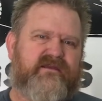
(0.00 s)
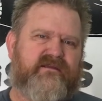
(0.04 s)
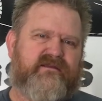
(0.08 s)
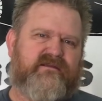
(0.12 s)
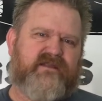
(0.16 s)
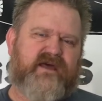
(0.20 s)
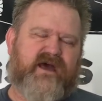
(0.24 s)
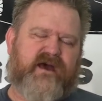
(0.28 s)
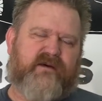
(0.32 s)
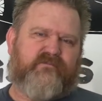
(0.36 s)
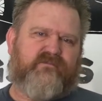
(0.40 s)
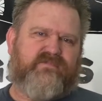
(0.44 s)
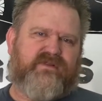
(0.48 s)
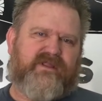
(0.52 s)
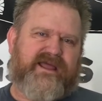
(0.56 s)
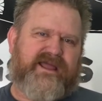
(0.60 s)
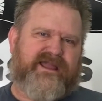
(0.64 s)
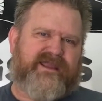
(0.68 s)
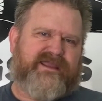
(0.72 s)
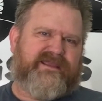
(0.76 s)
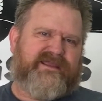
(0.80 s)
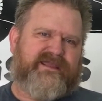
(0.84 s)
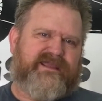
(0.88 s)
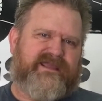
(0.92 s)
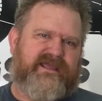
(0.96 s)
not
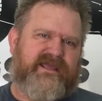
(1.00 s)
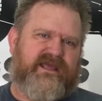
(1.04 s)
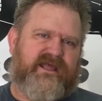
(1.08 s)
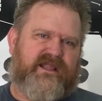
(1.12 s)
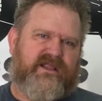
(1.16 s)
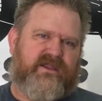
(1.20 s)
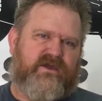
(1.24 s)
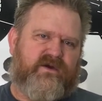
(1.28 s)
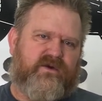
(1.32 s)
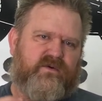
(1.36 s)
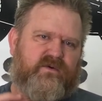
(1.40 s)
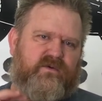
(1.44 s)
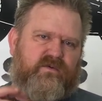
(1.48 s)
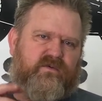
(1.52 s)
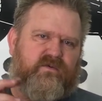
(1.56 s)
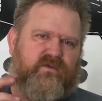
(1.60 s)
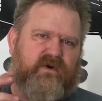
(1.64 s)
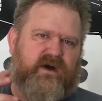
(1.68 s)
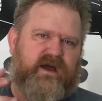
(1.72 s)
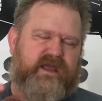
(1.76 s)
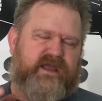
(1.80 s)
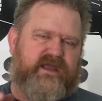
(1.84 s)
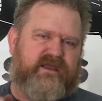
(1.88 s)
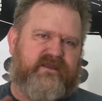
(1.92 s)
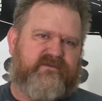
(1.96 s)
black, yellow,
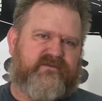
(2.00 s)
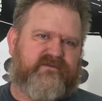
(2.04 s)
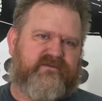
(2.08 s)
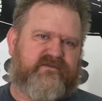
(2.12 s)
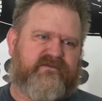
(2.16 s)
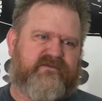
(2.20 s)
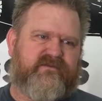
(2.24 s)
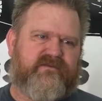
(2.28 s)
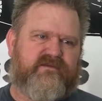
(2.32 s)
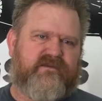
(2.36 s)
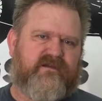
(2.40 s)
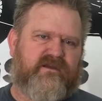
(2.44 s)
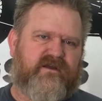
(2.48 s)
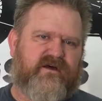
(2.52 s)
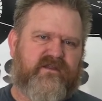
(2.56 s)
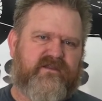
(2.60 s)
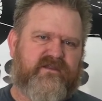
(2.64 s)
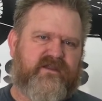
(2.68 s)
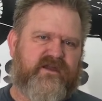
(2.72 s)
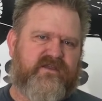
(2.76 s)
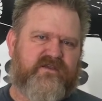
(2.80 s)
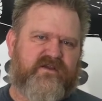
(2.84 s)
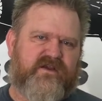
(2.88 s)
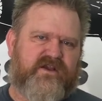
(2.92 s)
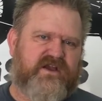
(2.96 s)
white, and all
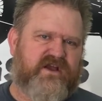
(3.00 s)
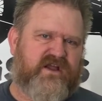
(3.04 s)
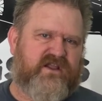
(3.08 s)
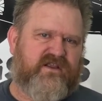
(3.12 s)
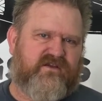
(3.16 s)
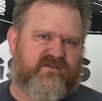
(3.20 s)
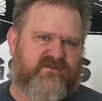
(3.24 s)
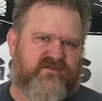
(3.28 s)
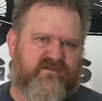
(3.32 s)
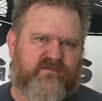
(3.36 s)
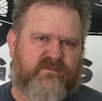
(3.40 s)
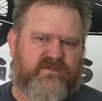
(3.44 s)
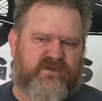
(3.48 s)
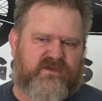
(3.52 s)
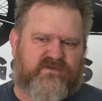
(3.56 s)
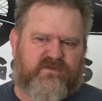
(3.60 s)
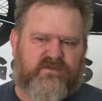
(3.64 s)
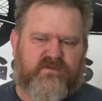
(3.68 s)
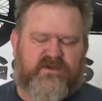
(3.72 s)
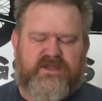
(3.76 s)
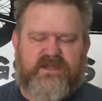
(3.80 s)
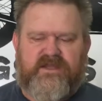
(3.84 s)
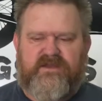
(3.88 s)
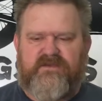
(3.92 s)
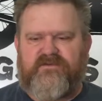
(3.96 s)
the other colors in
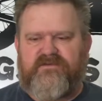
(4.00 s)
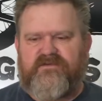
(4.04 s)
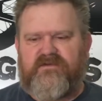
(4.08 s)
between.